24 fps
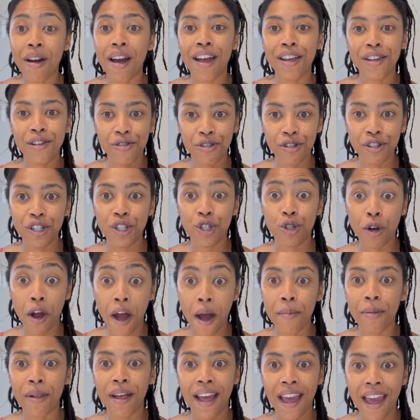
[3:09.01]
I usually
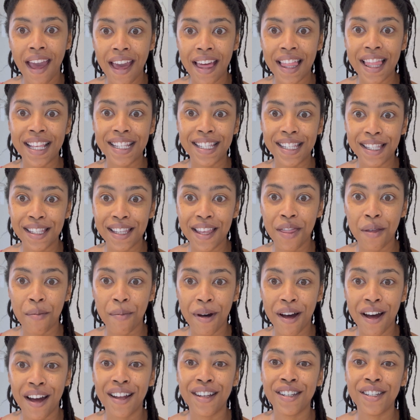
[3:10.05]
drop like, hey, this is in the
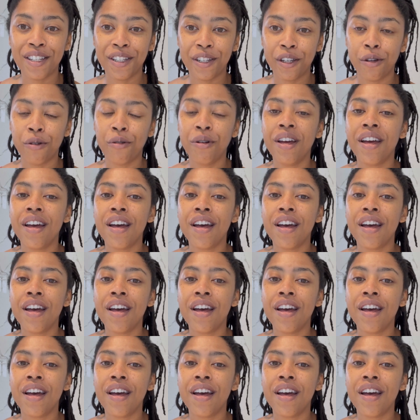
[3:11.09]
pod too,